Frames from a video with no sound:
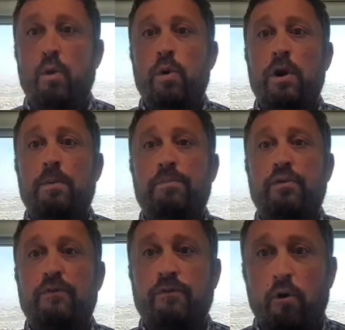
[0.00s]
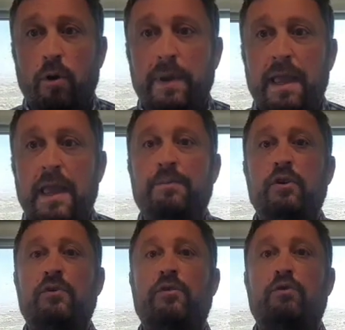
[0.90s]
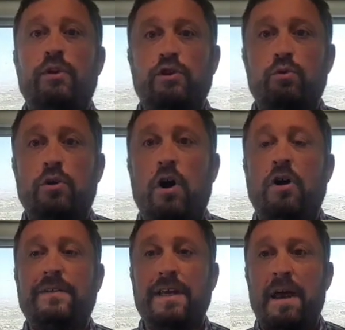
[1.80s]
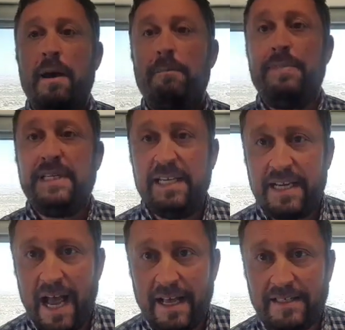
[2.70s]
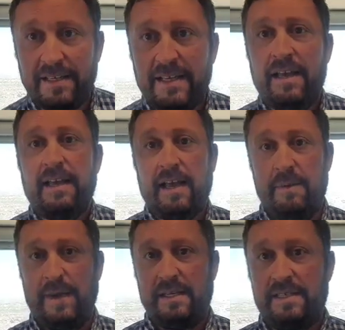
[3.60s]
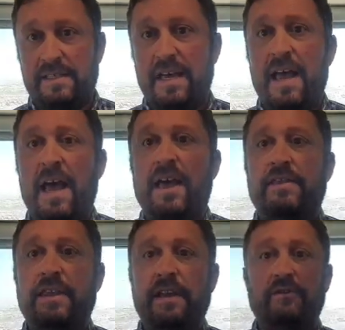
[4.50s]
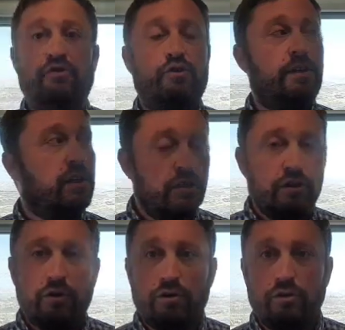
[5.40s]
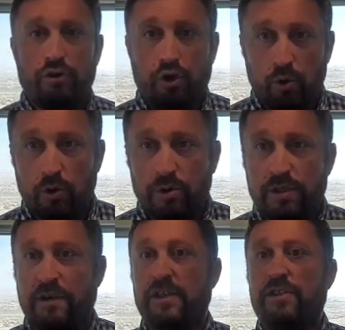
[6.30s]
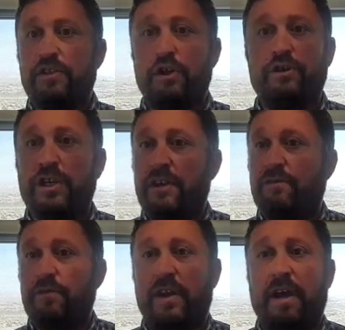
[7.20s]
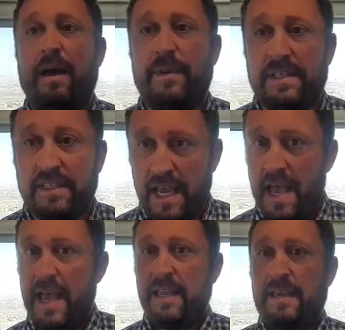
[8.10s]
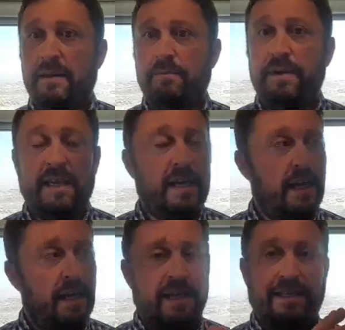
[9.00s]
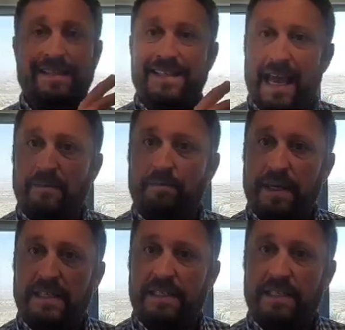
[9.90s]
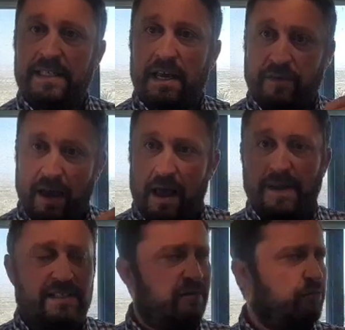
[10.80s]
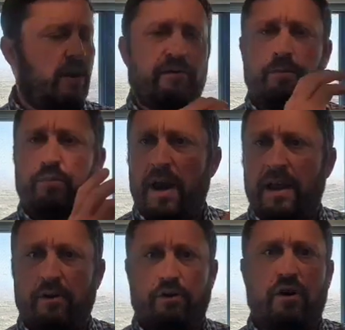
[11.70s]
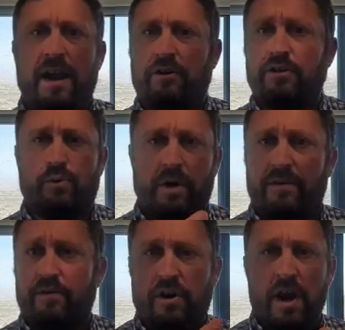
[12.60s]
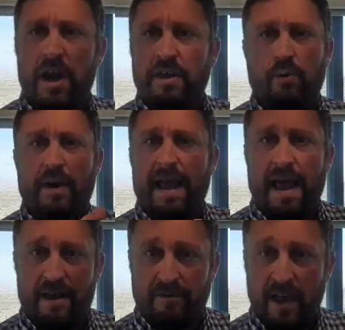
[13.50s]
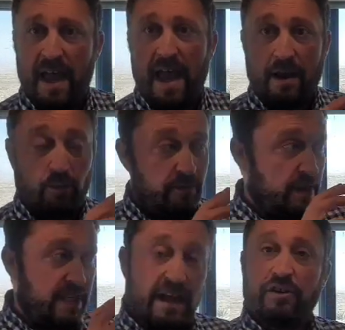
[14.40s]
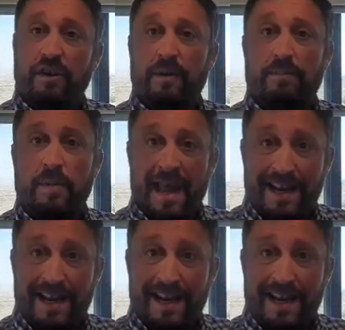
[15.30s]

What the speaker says: we're performing a beautiful ritual called Bedikat Chametz. The traditional tools of this searching for the chametz can be, it's 10 pieces of chametz, of whatever, bread or crackers or whatever that we have, and we've intentionally